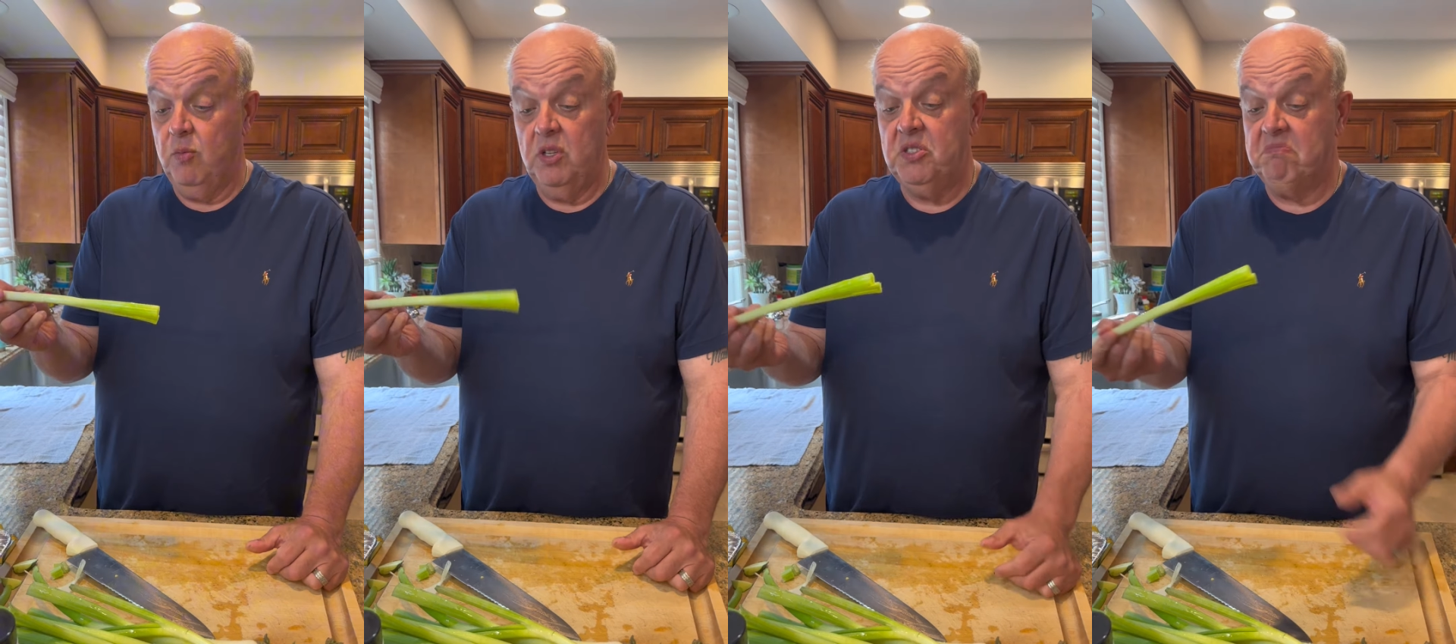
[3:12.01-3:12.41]

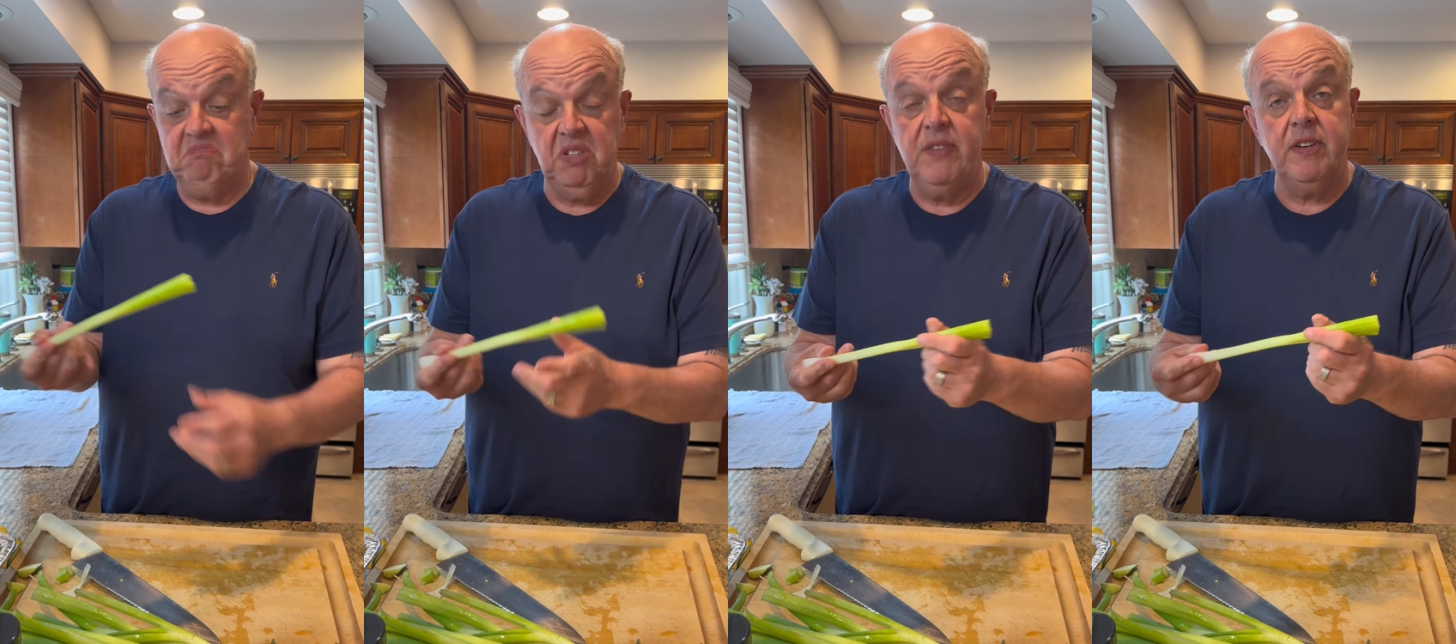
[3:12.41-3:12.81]
we're
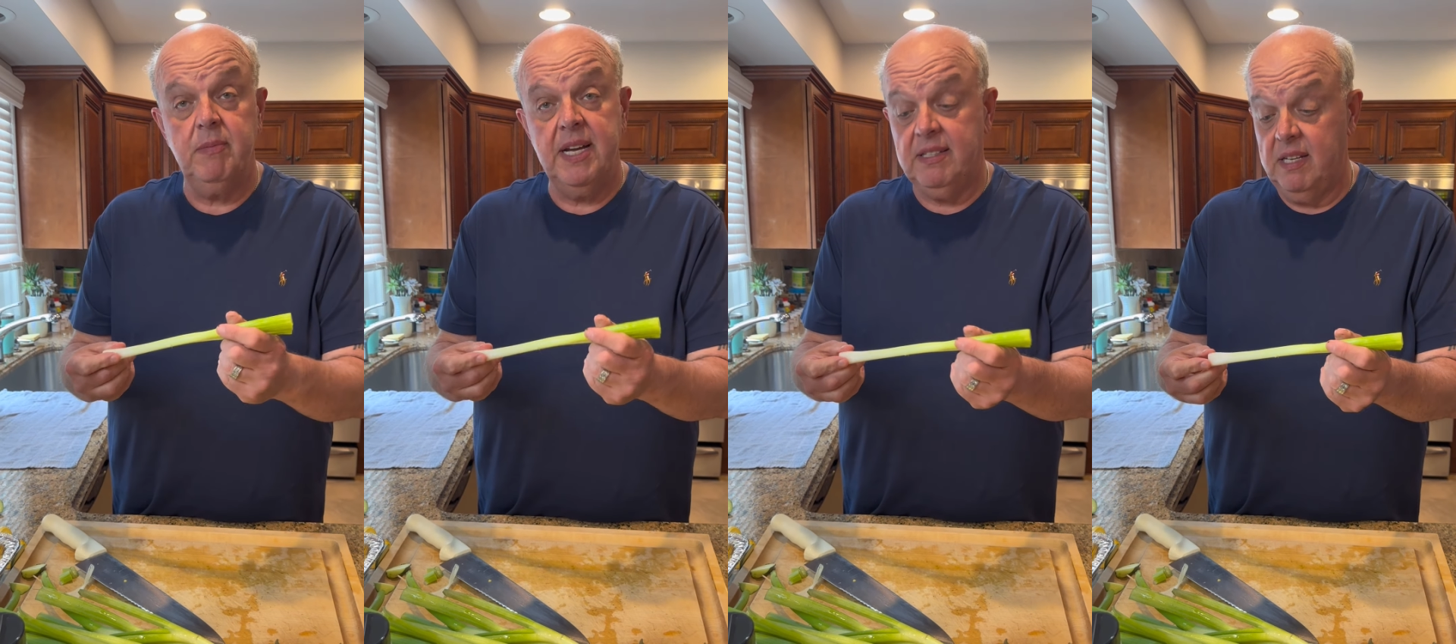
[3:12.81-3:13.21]
leaving them
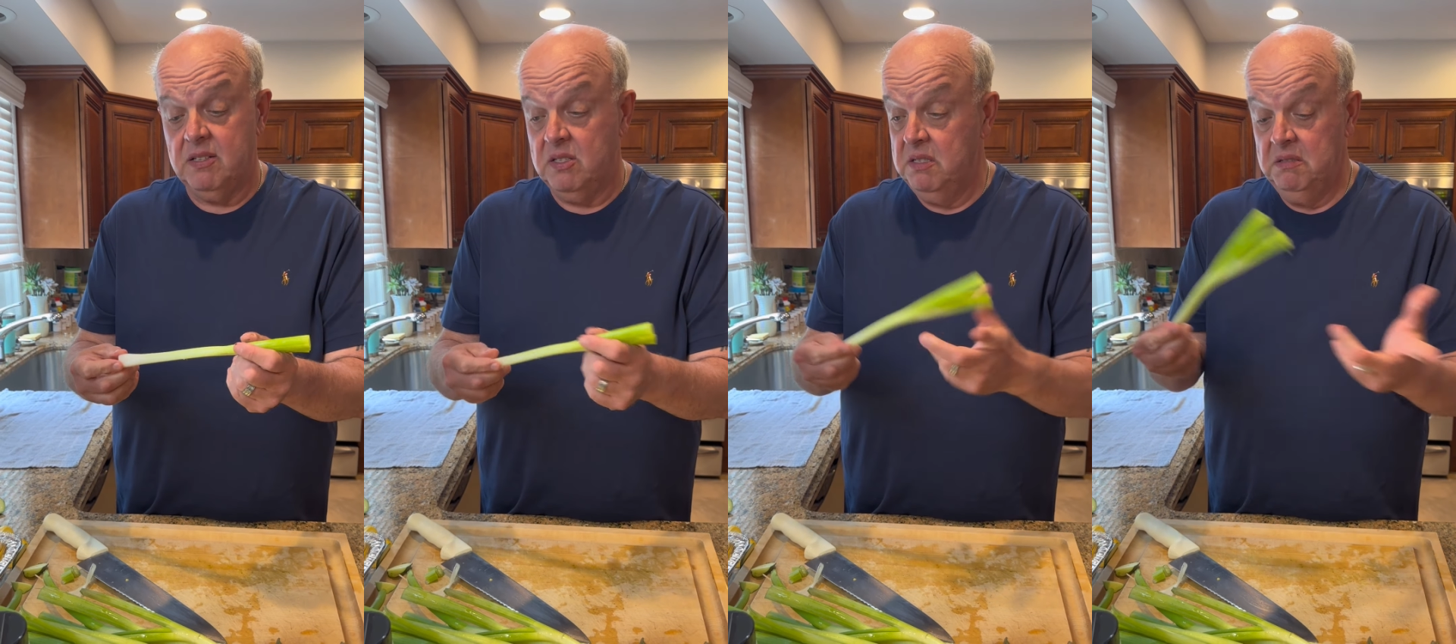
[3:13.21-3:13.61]
like
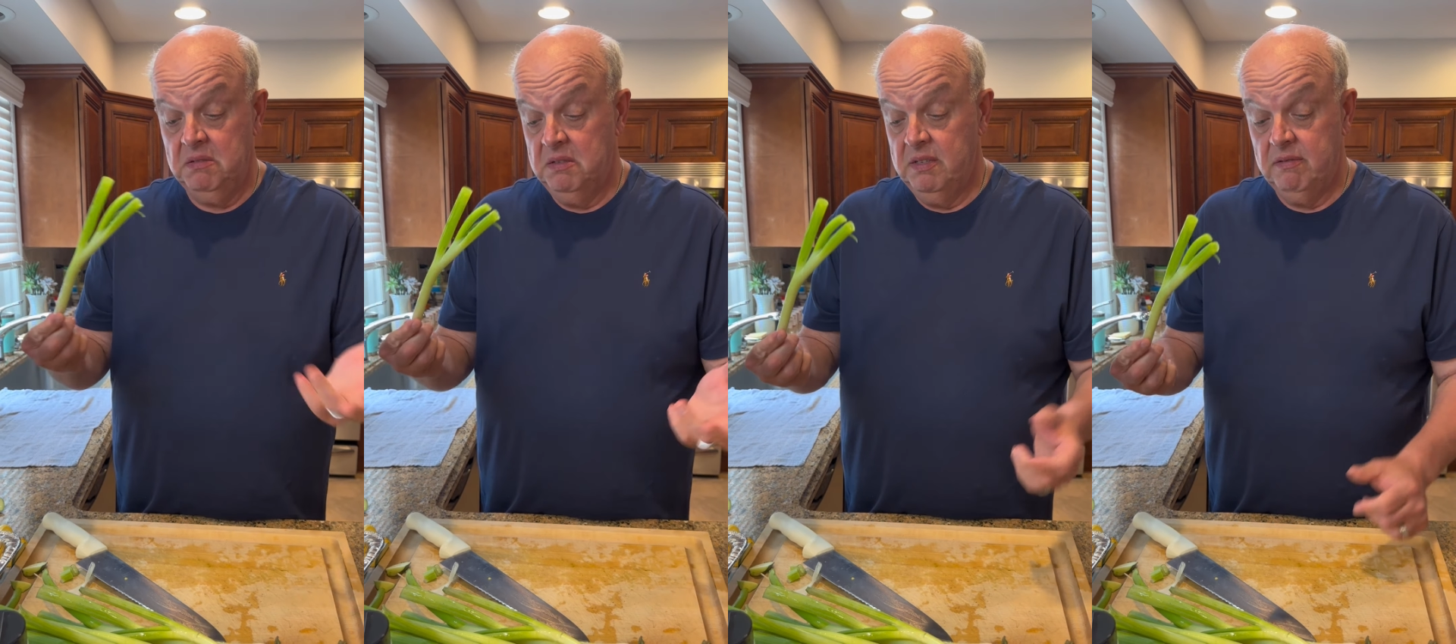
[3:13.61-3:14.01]
this.
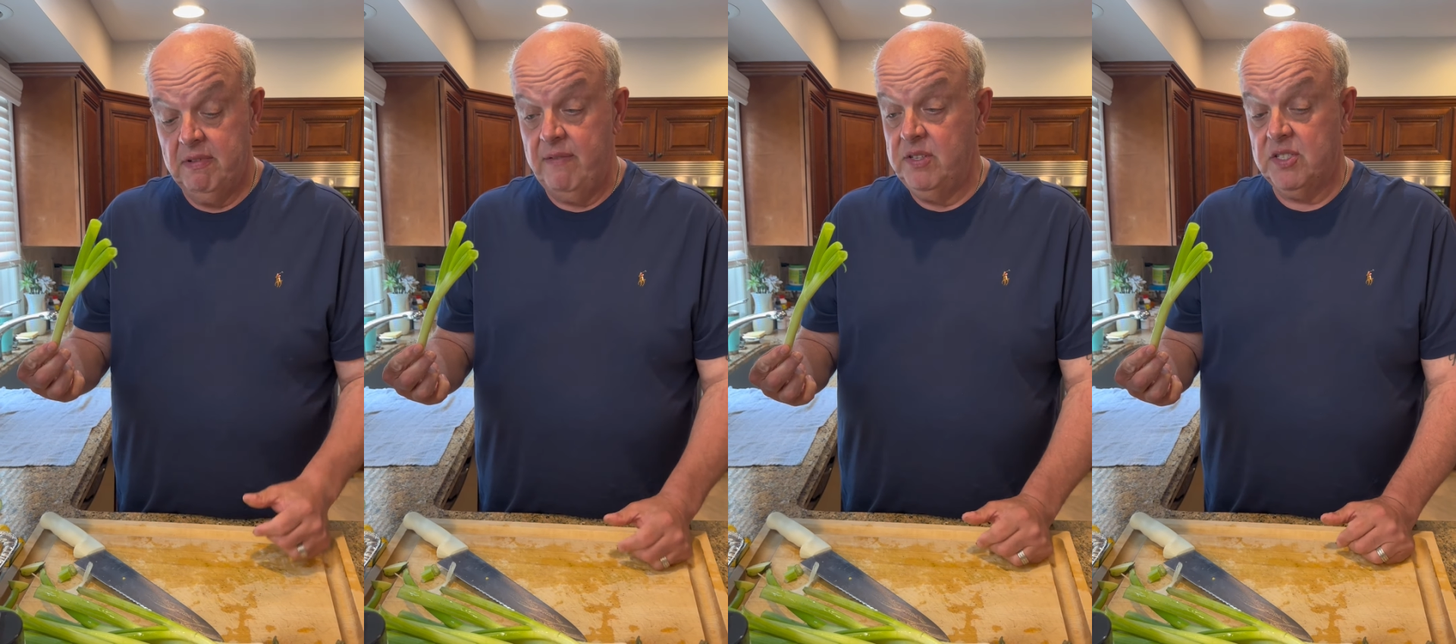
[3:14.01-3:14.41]

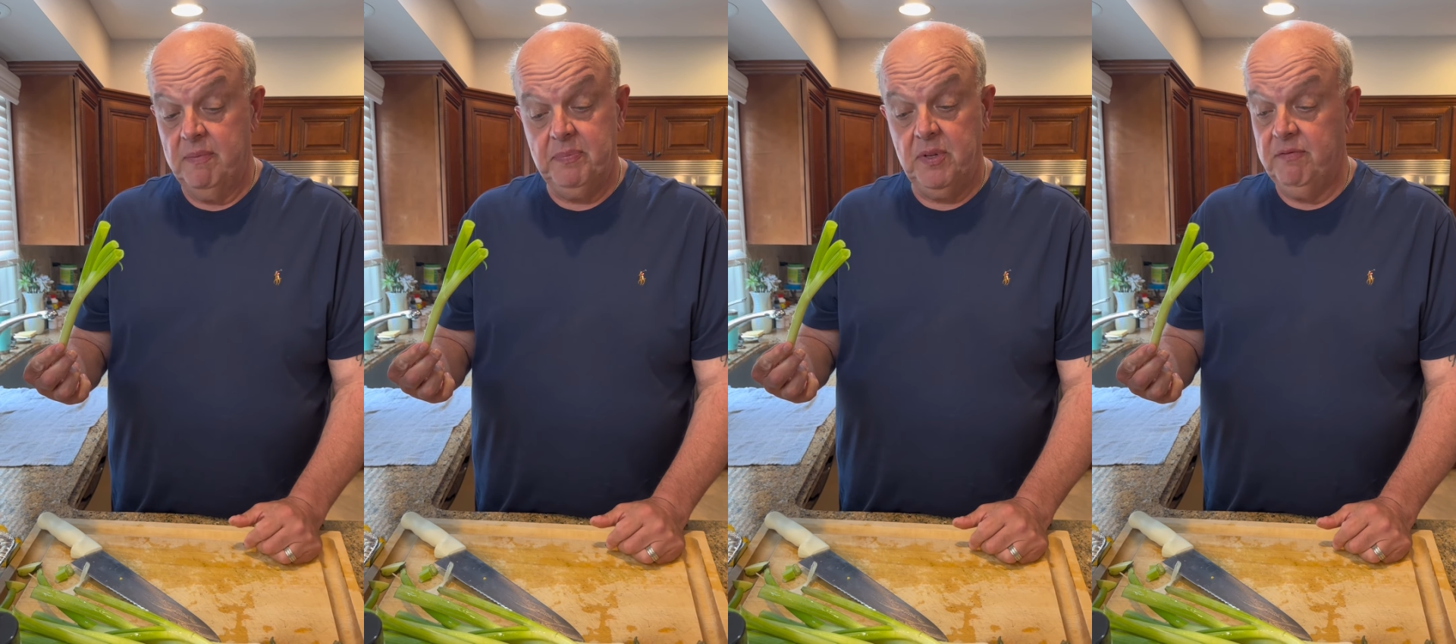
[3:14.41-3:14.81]
Very
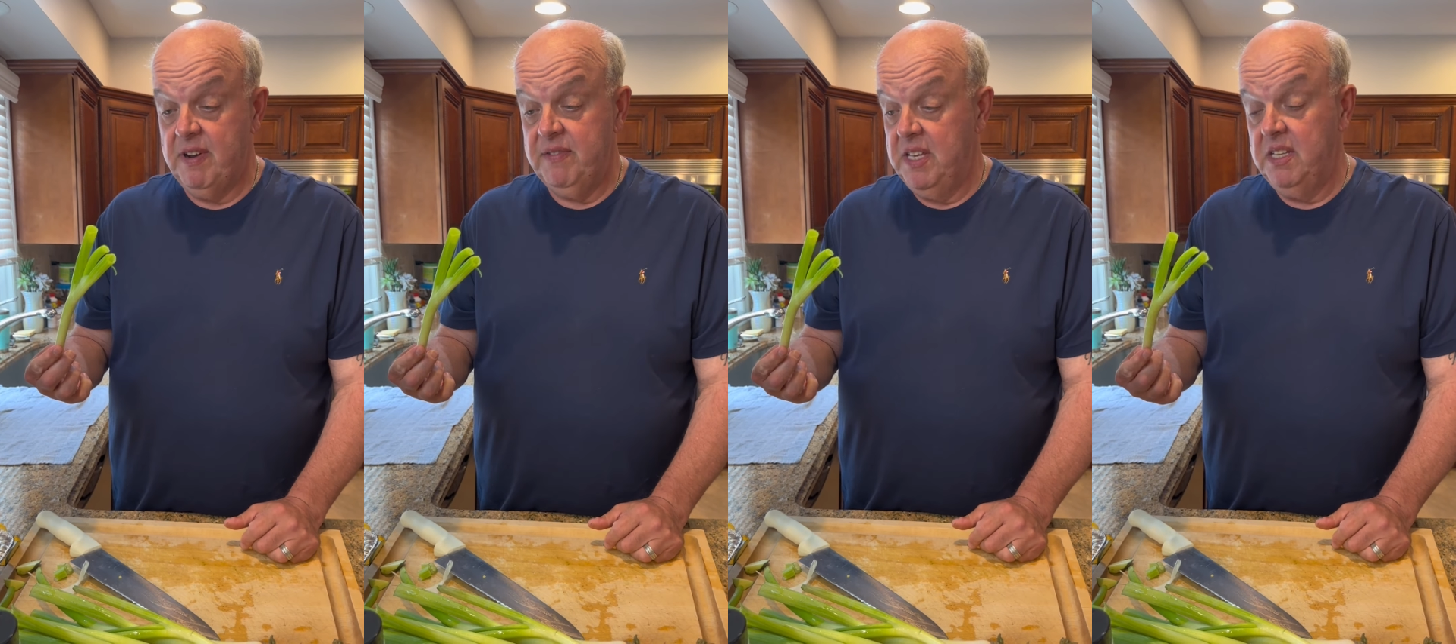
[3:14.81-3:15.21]
simple,
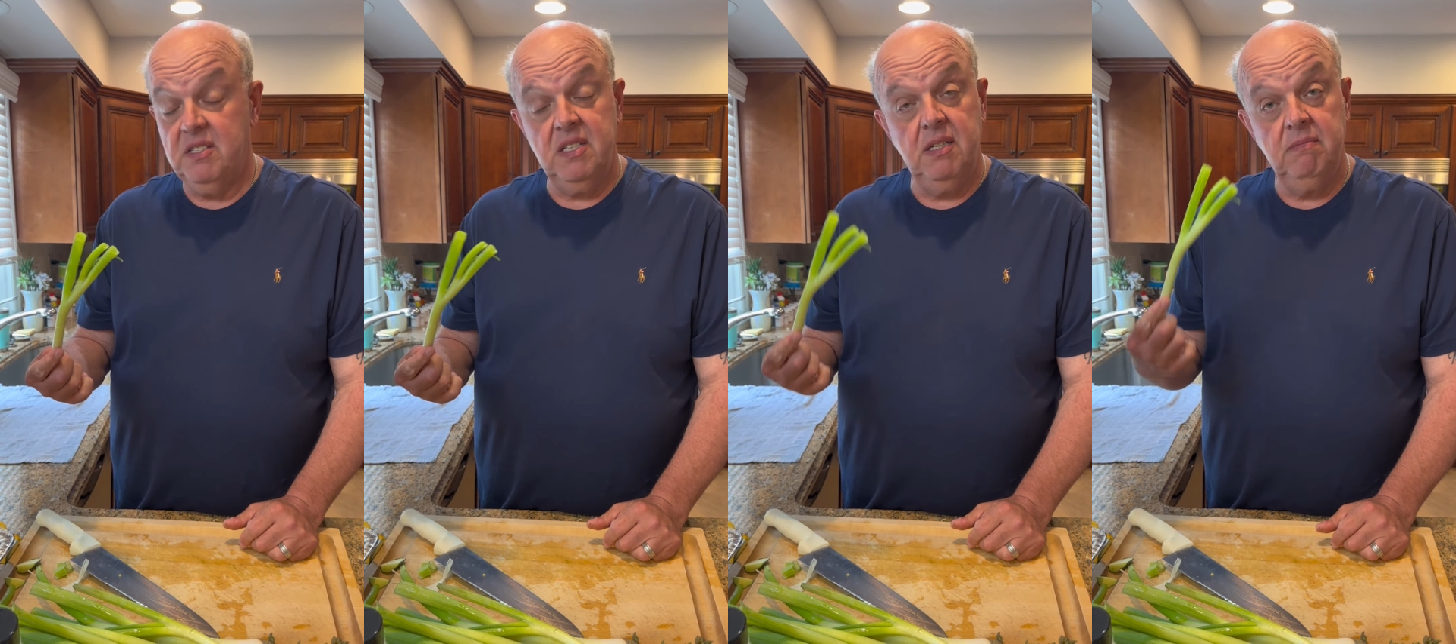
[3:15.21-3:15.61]
very
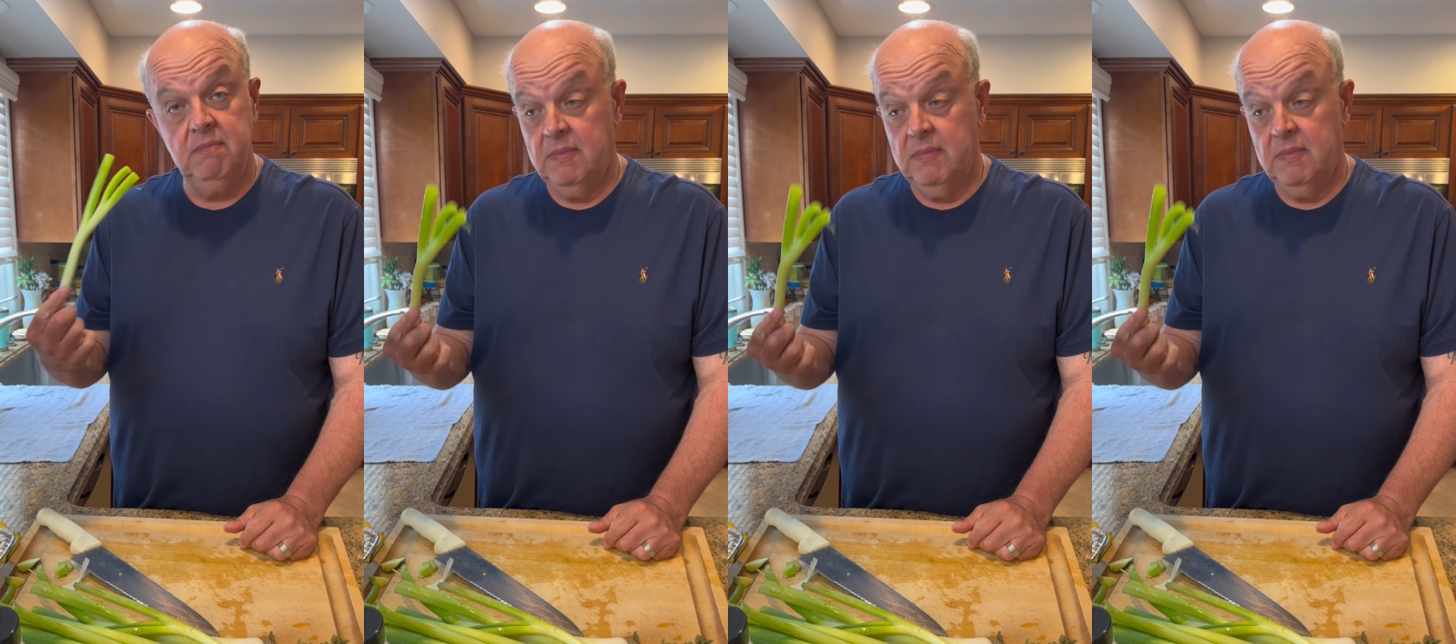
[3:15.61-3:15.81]
easy,